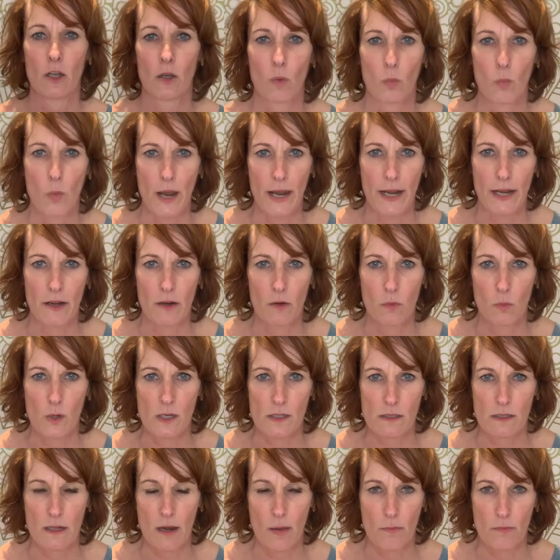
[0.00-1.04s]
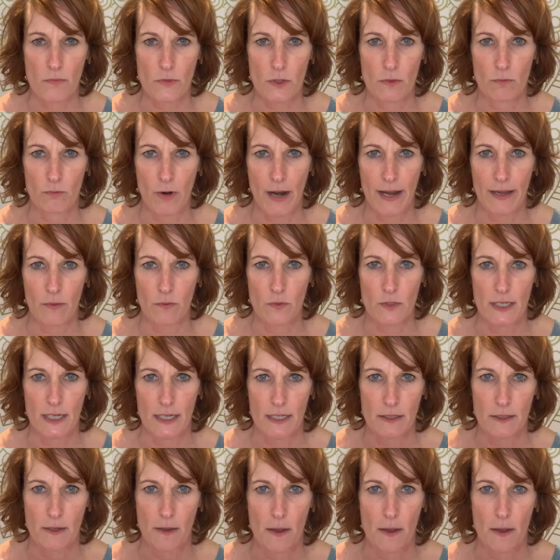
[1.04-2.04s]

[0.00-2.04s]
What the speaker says: when we're slumped and rounded.